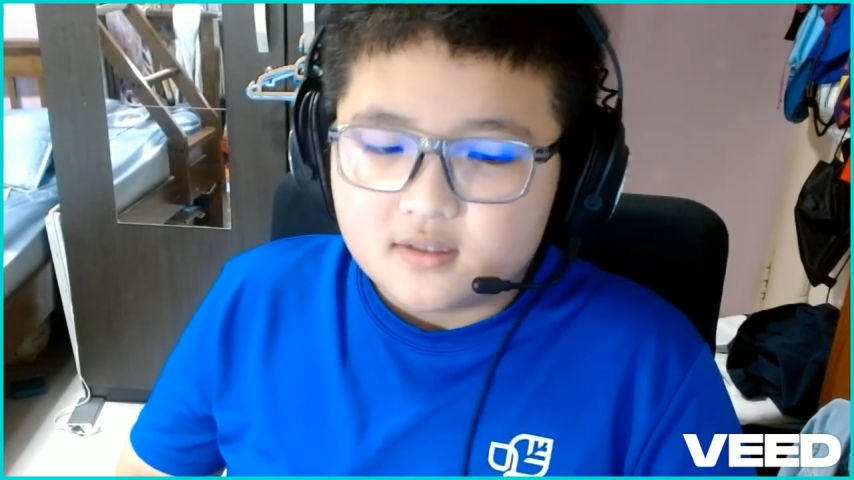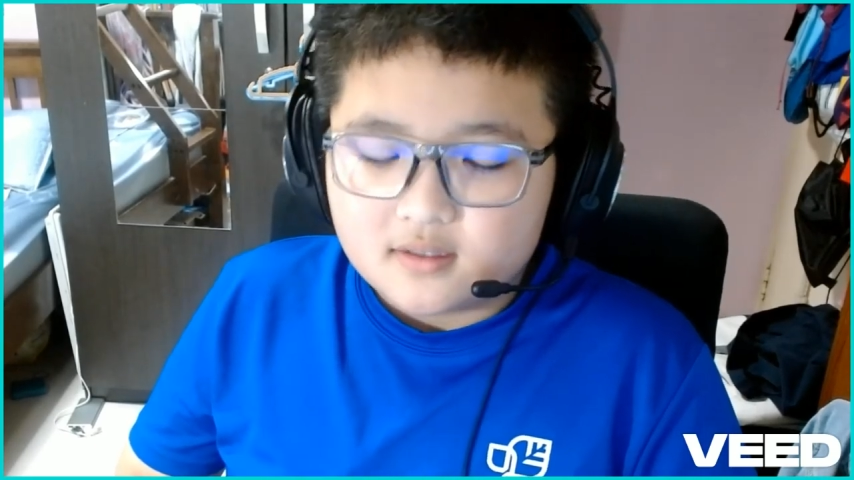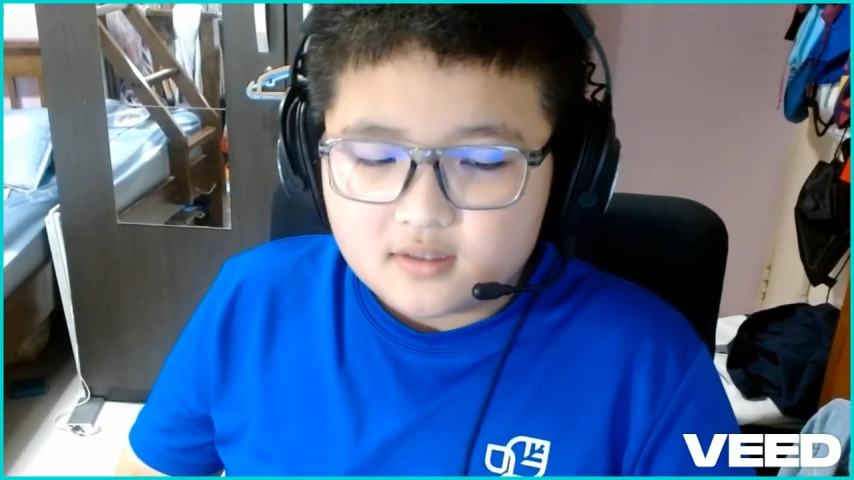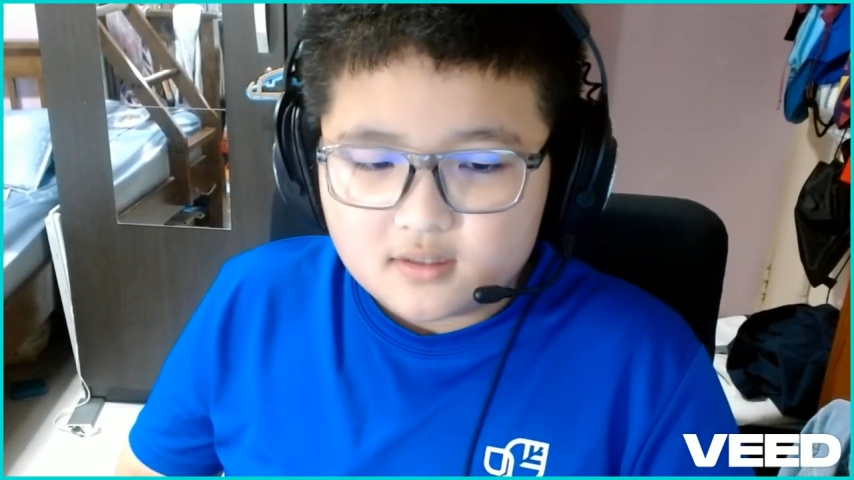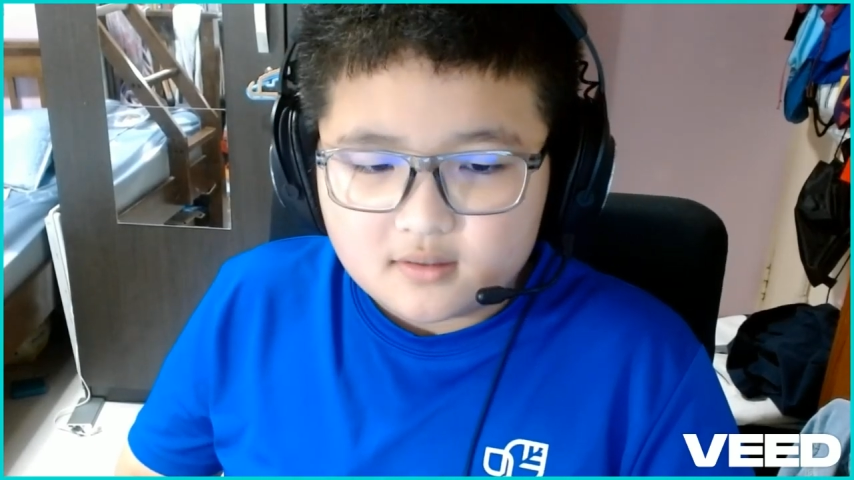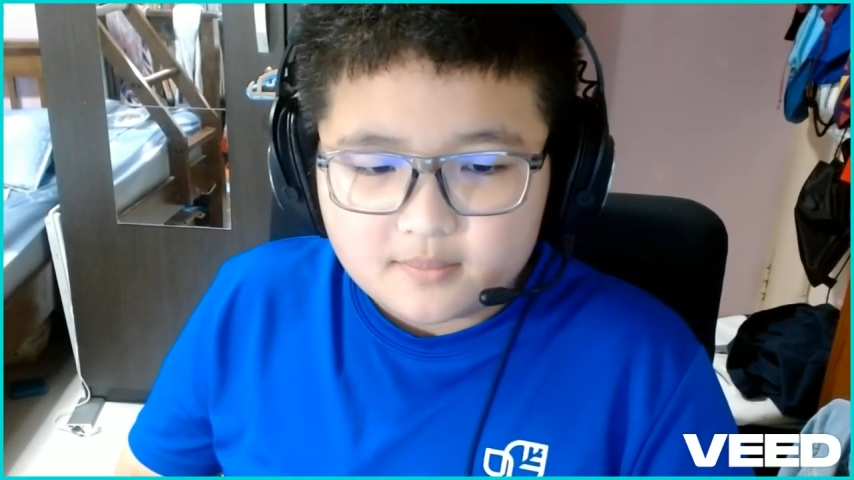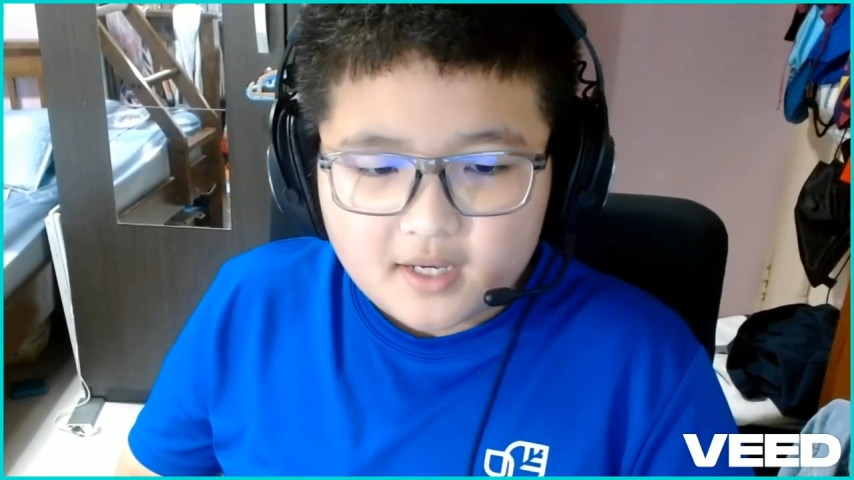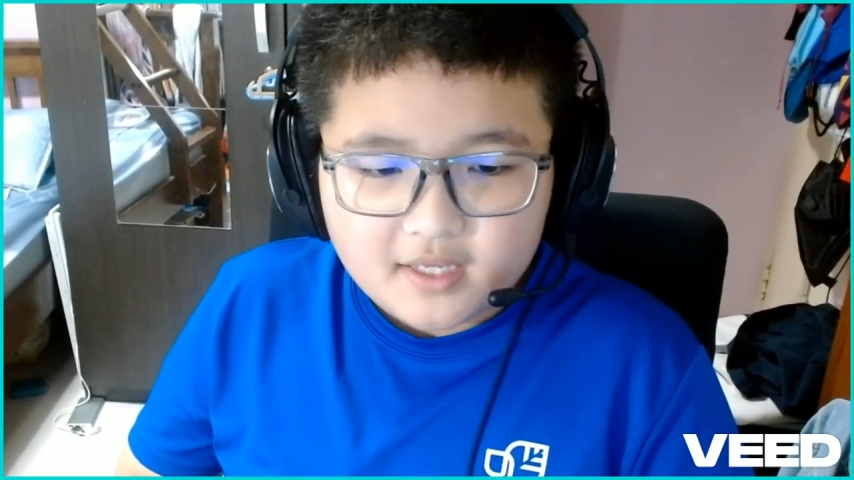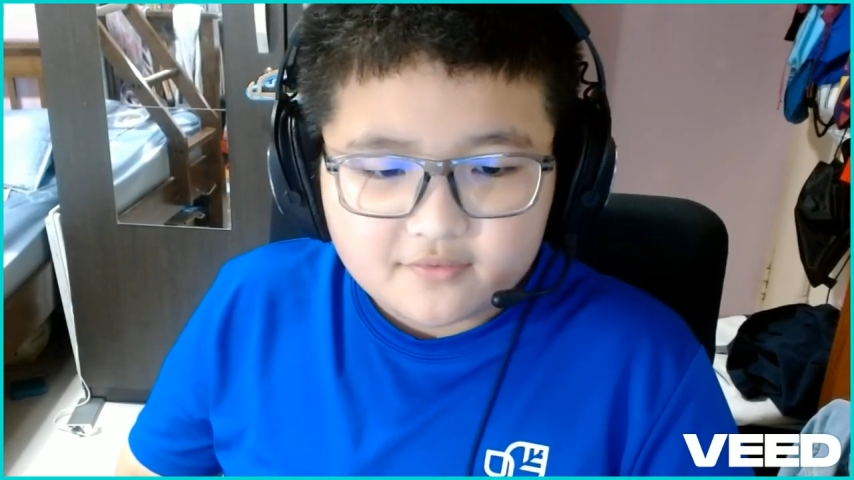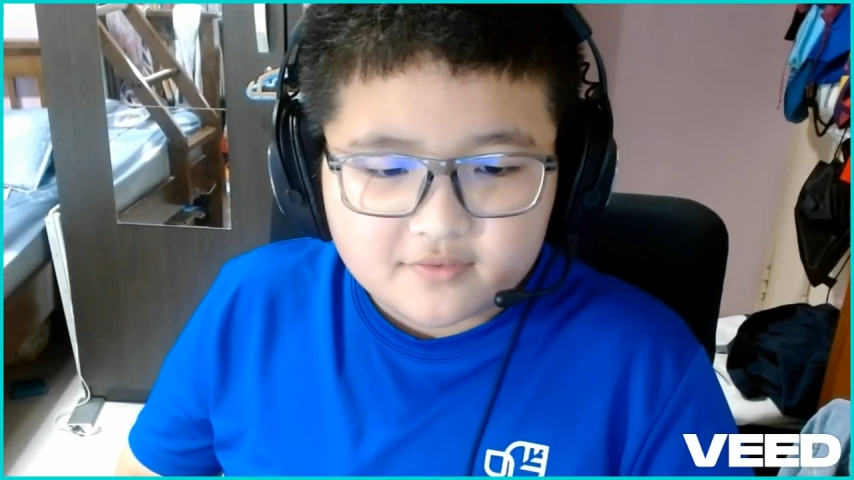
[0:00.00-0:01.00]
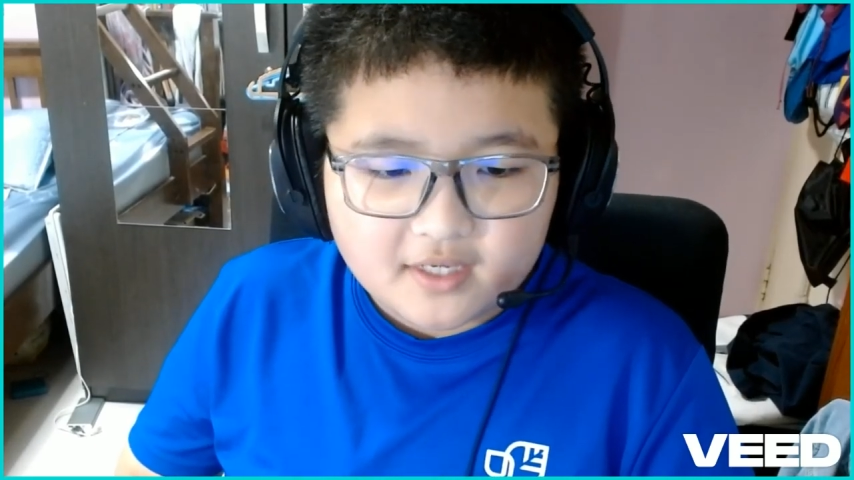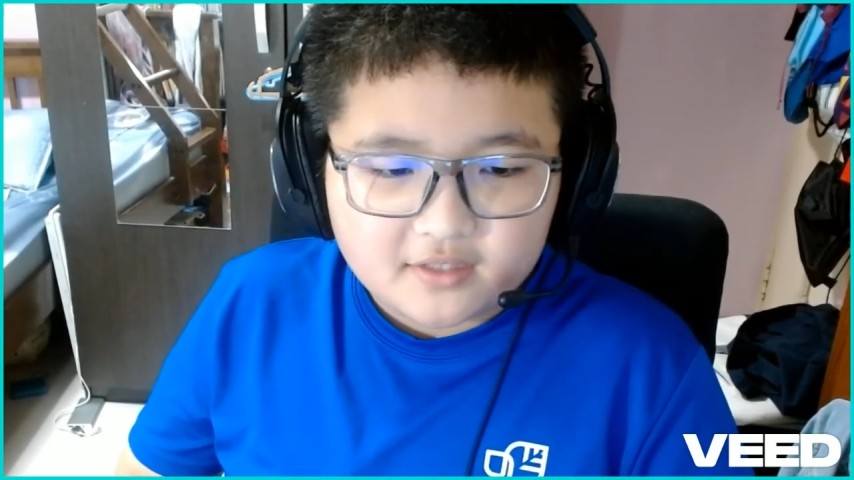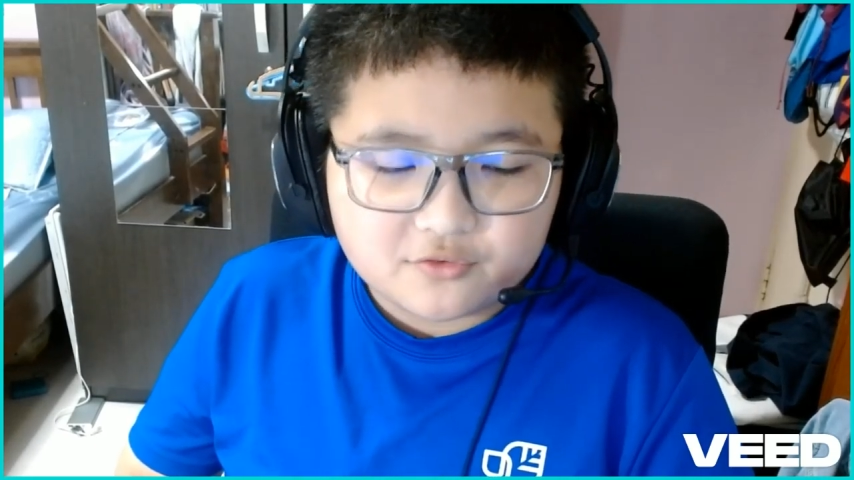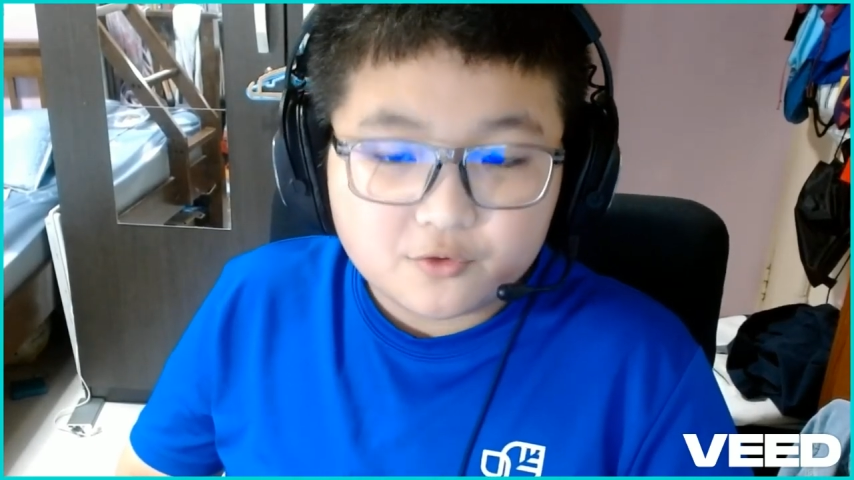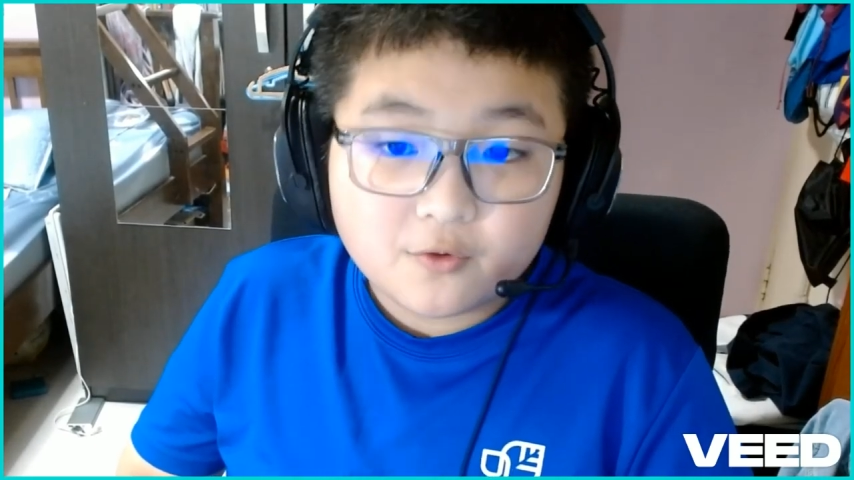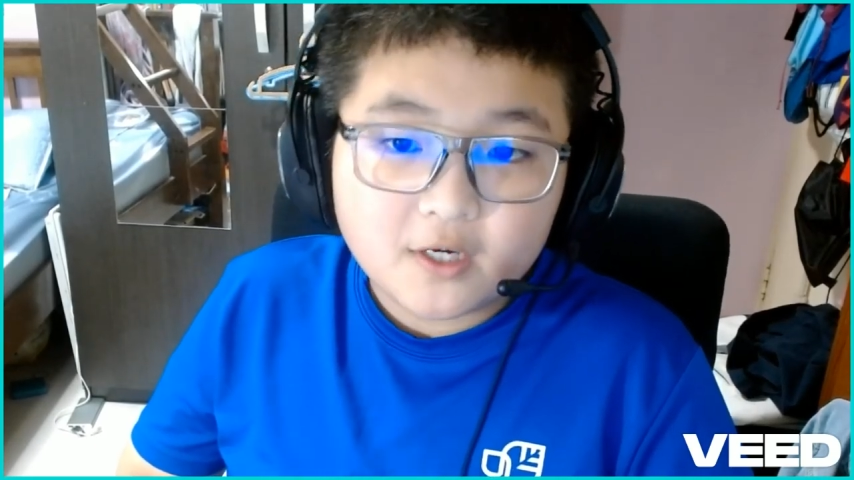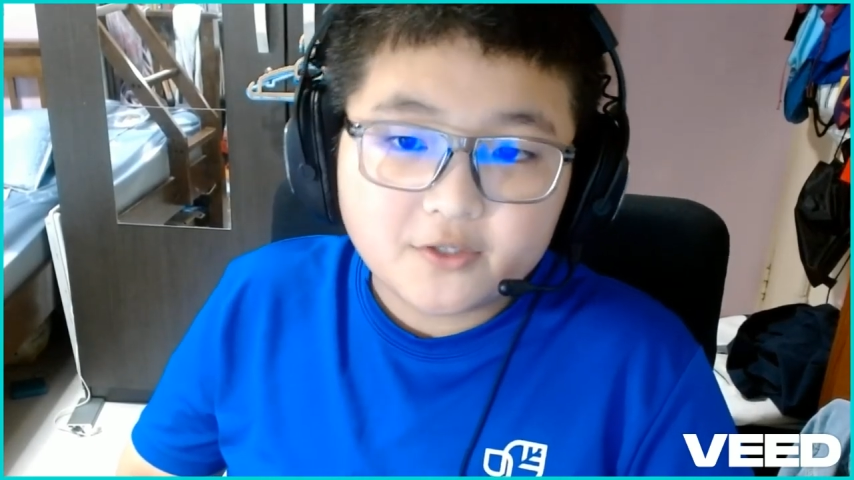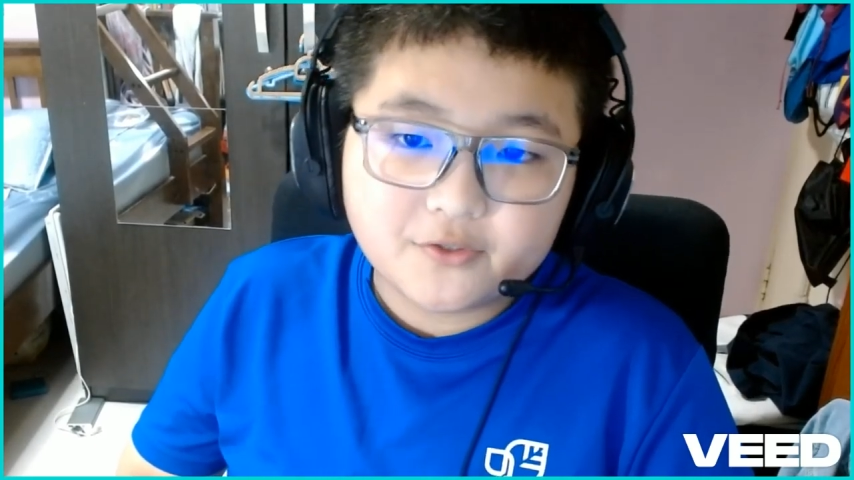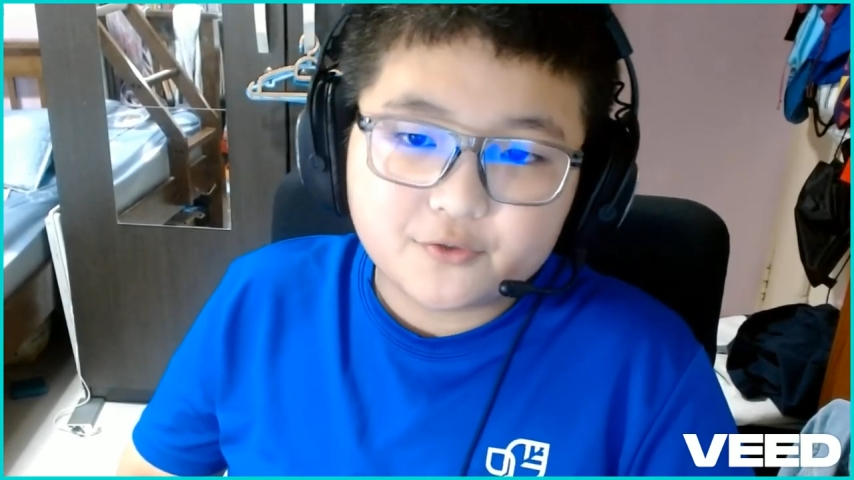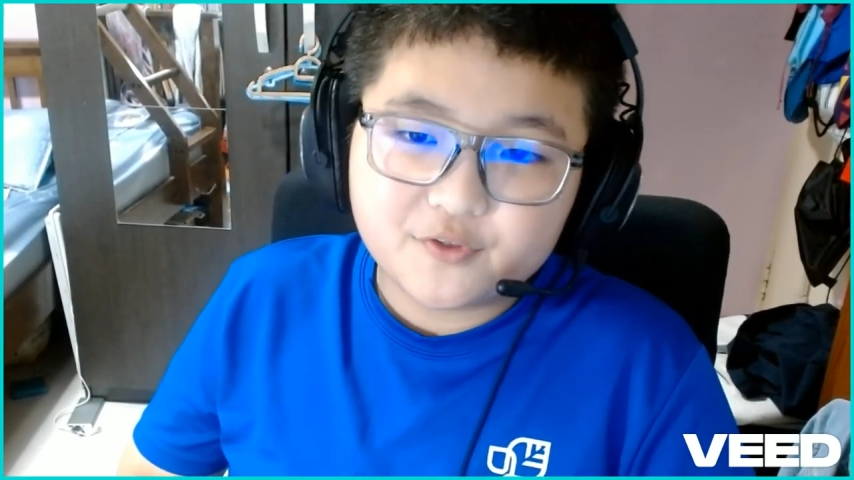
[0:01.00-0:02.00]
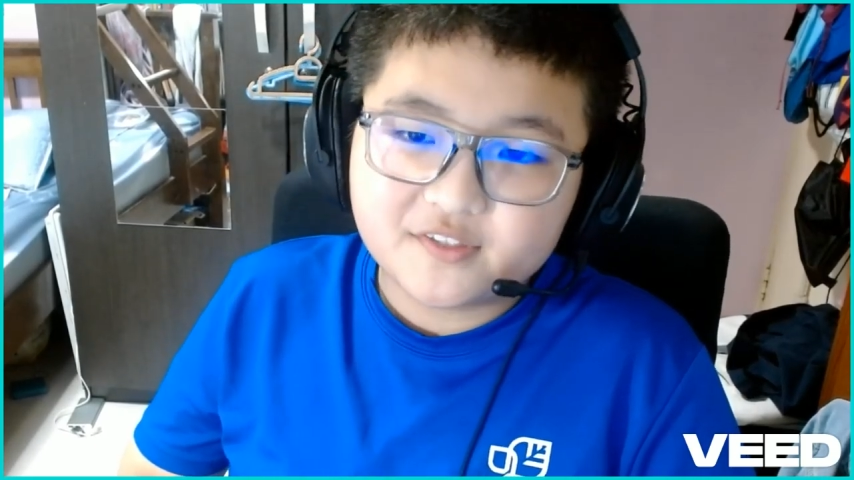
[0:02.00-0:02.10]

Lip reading: I have gained 203